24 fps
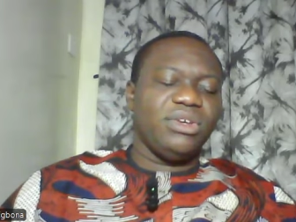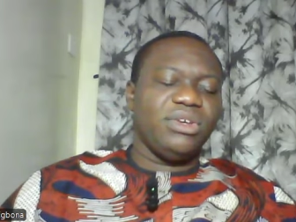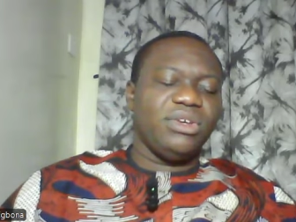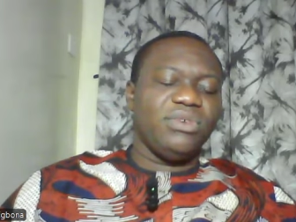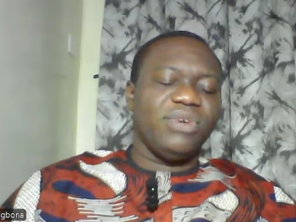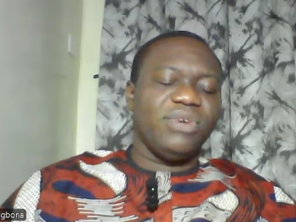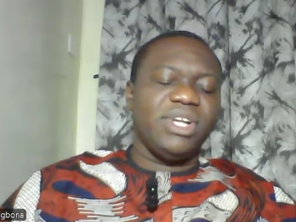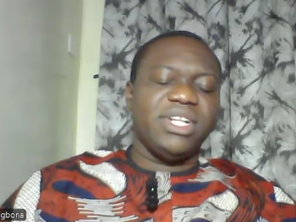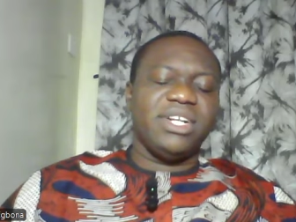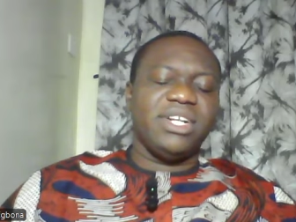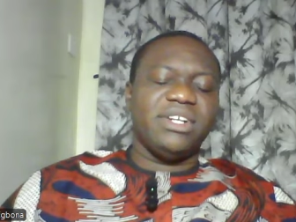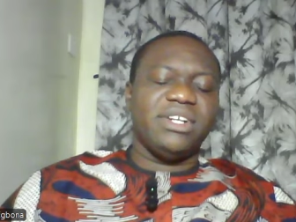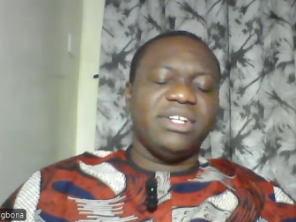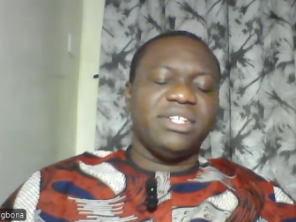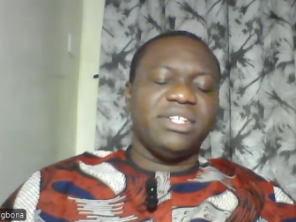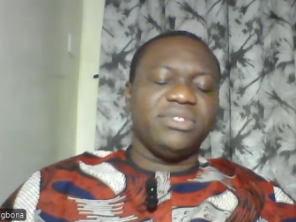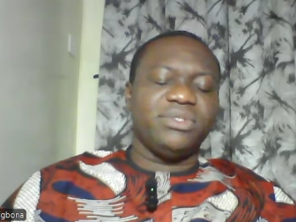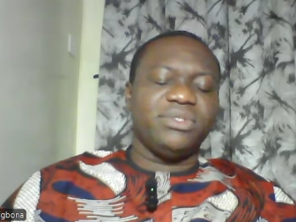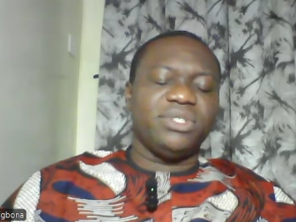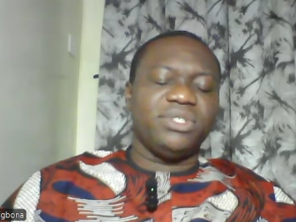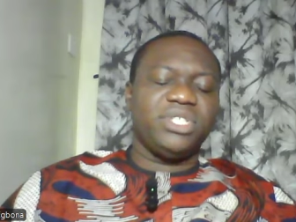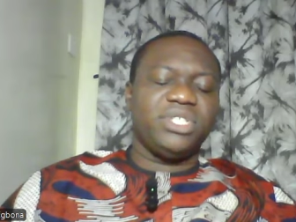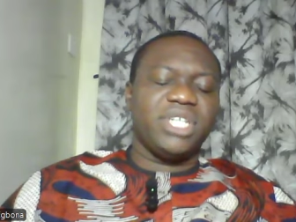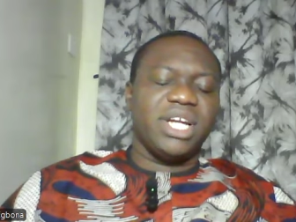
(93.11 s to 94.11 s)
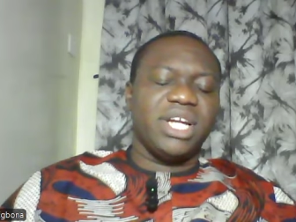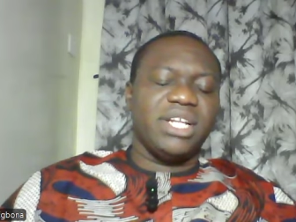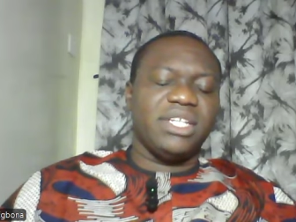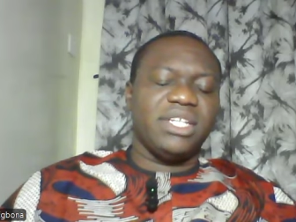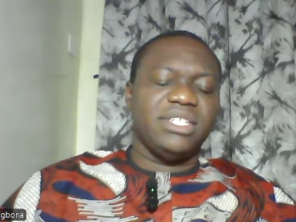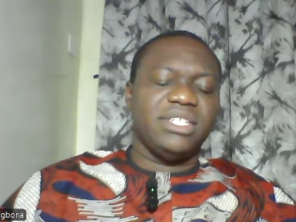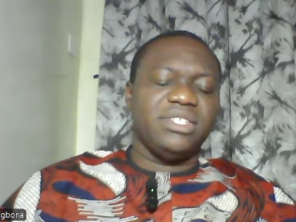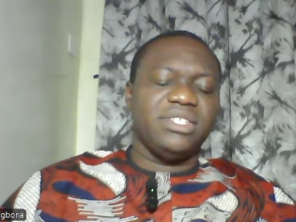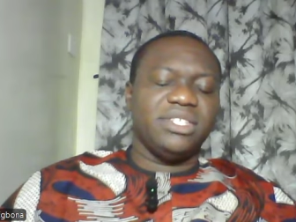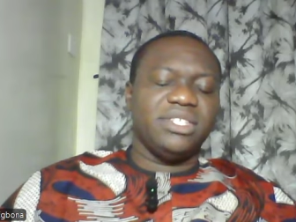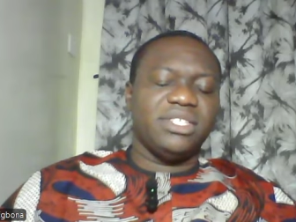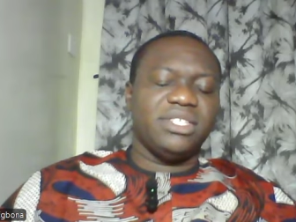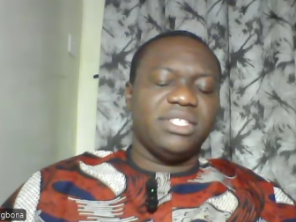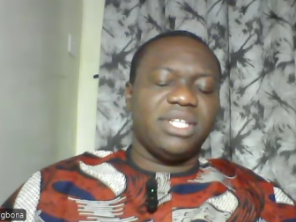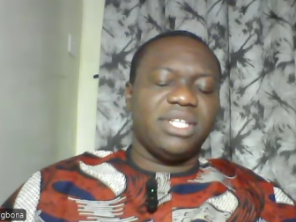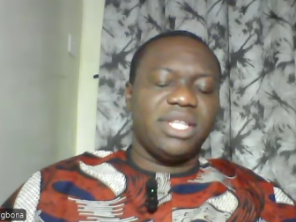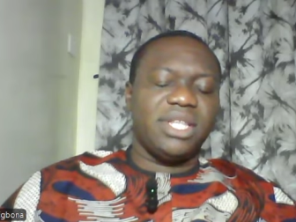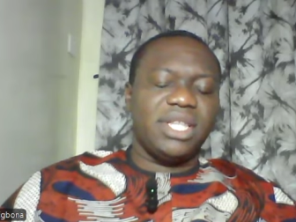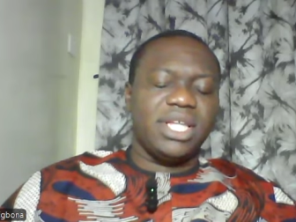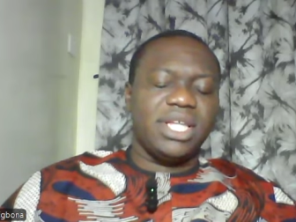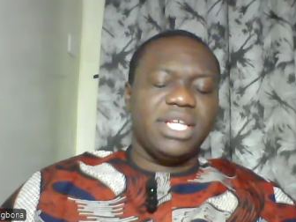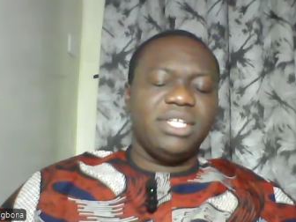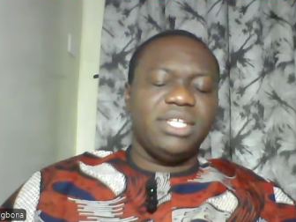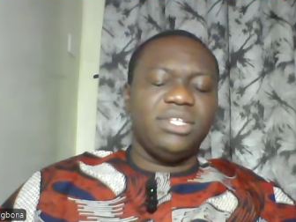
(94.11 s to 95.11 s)
where there are no challenges.
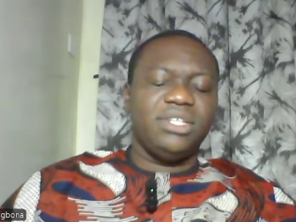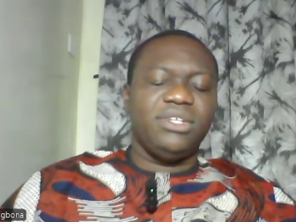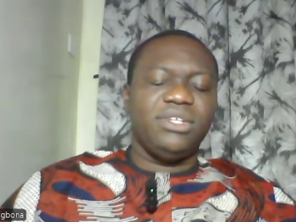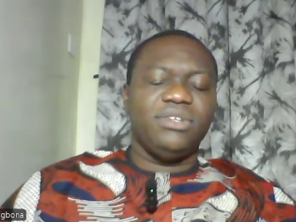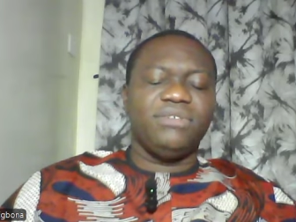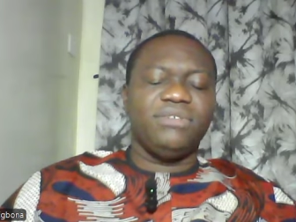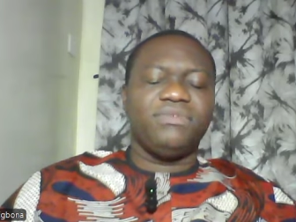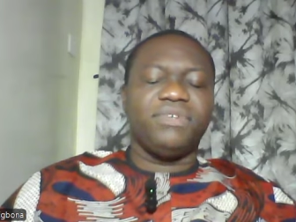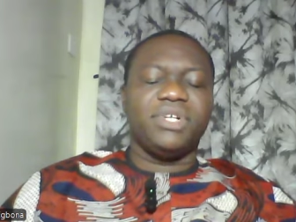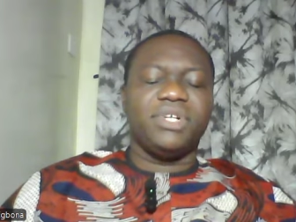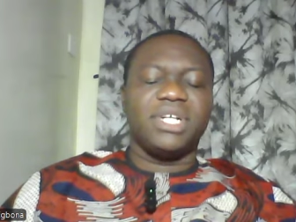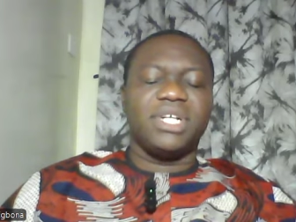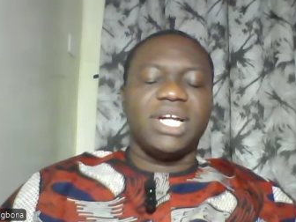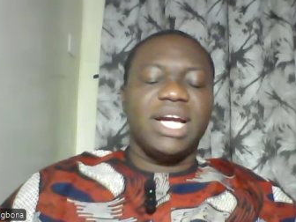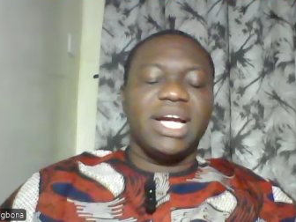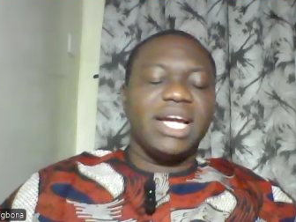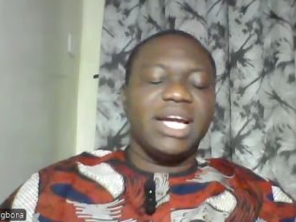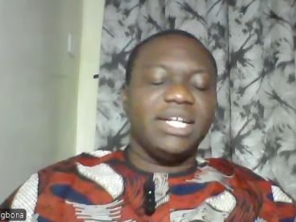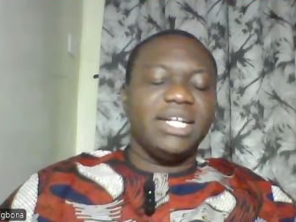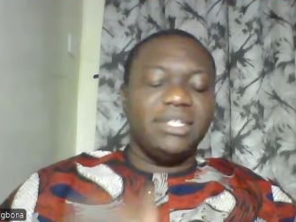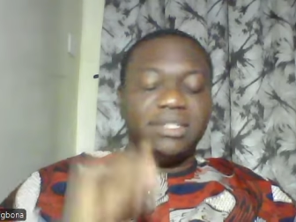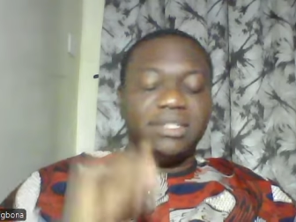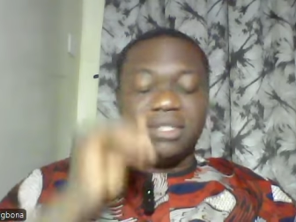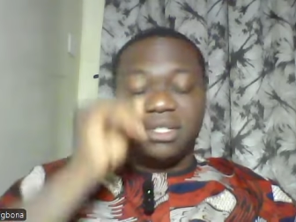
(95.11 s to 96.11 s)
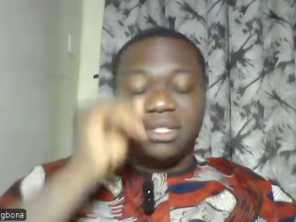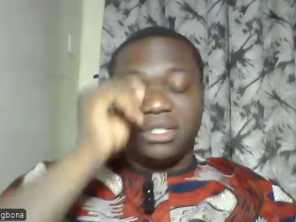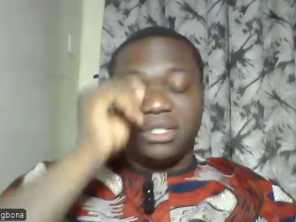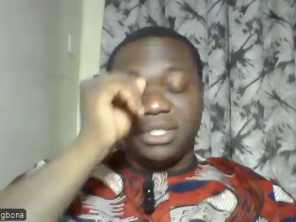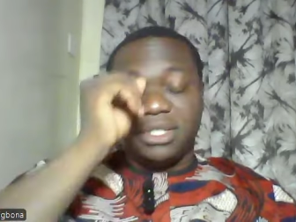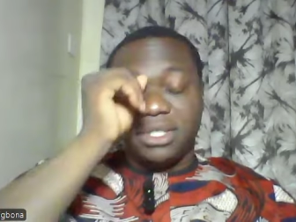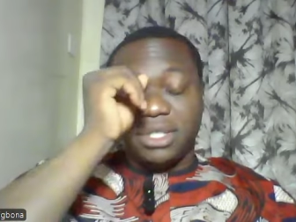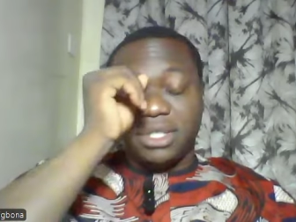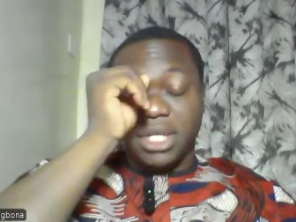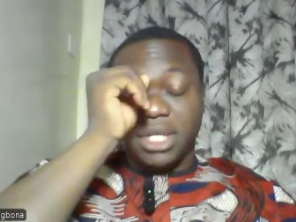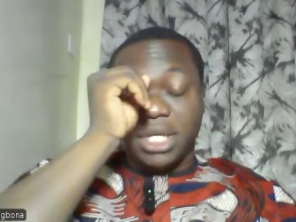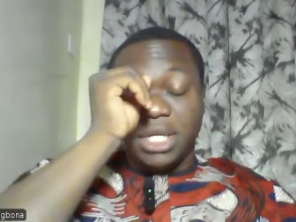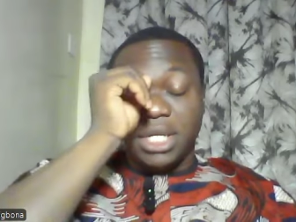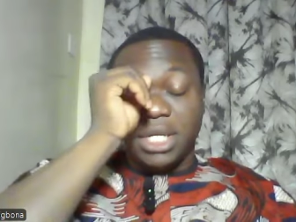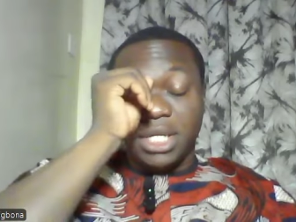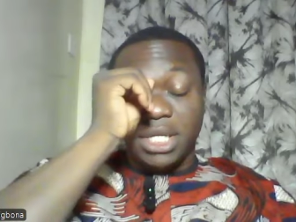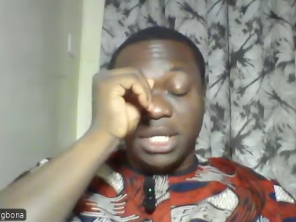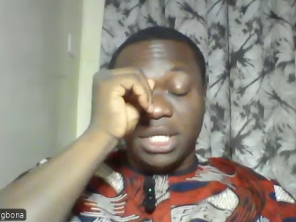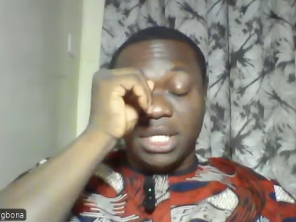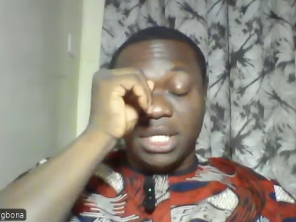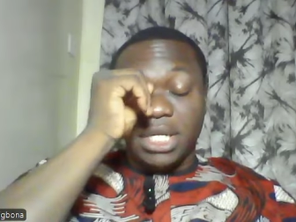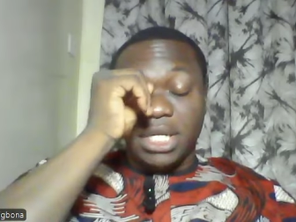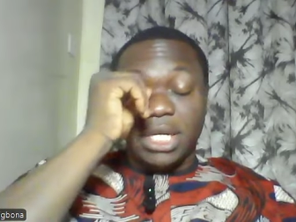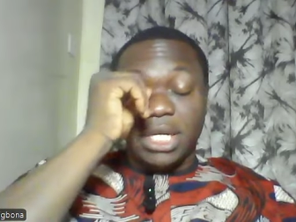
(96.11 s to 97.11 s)
Thank you for guiding us
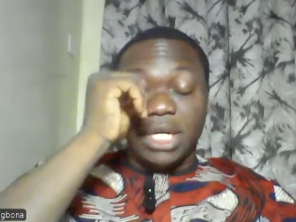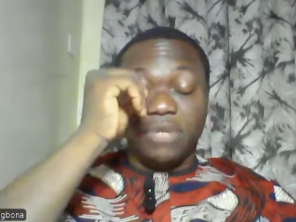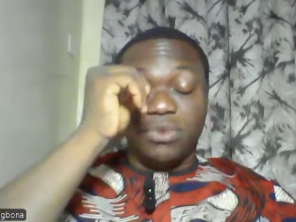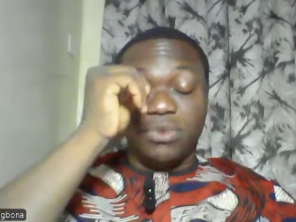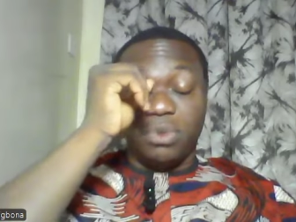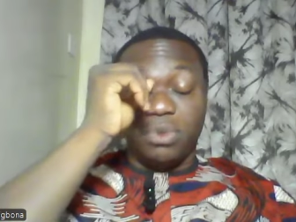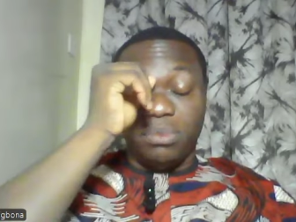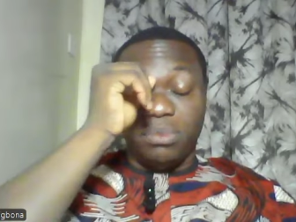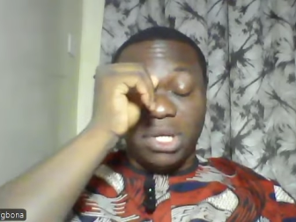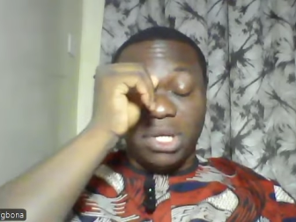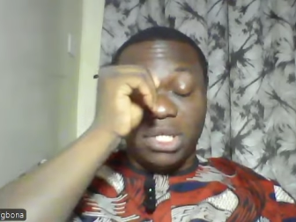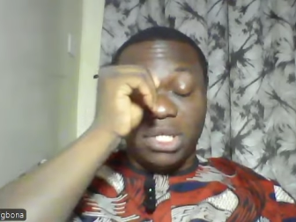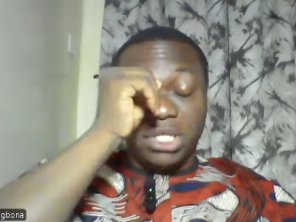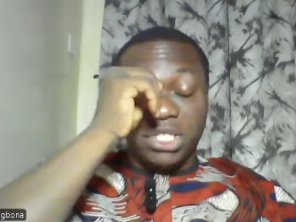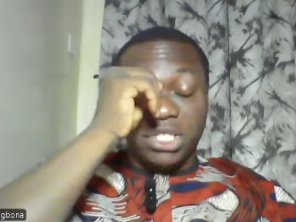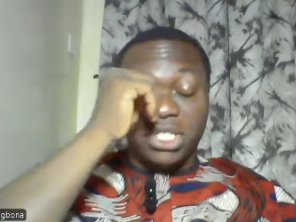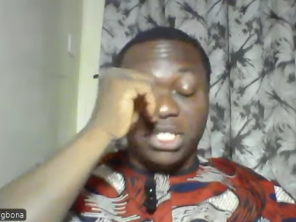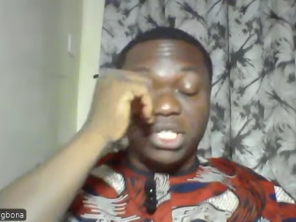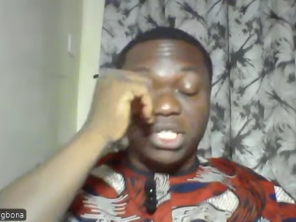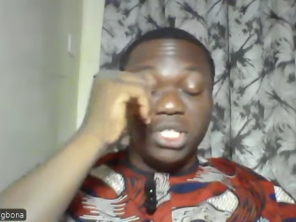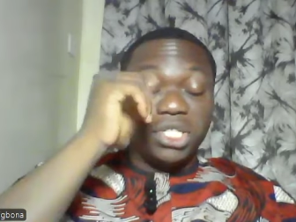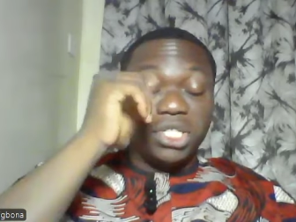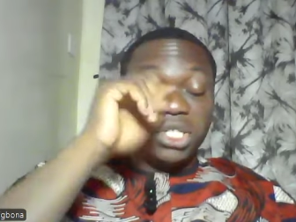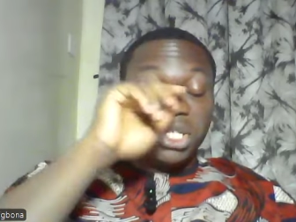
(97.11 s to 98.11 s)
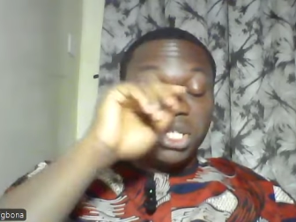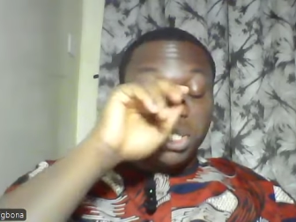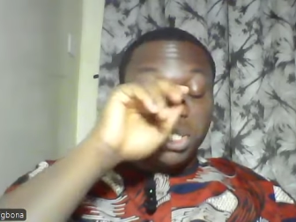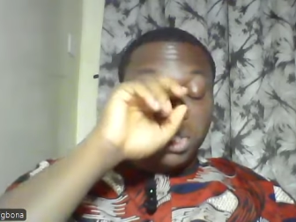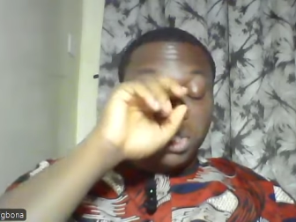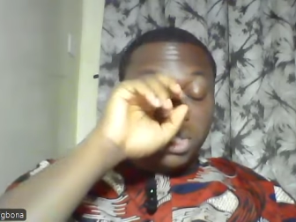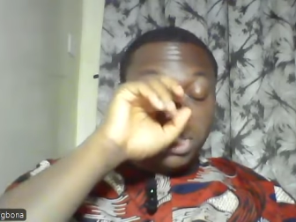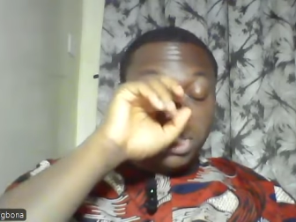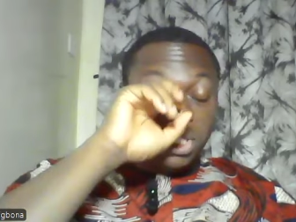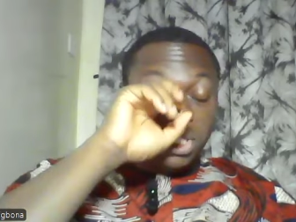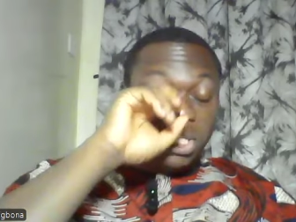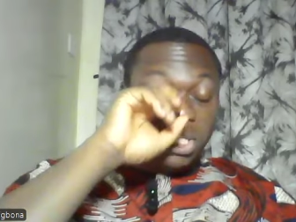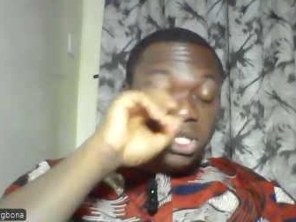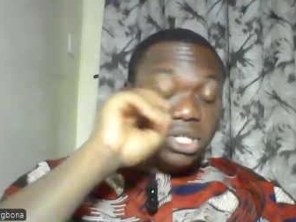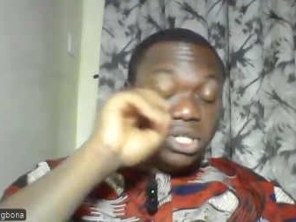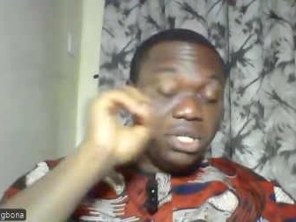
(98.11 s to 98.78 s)
as we make decisions.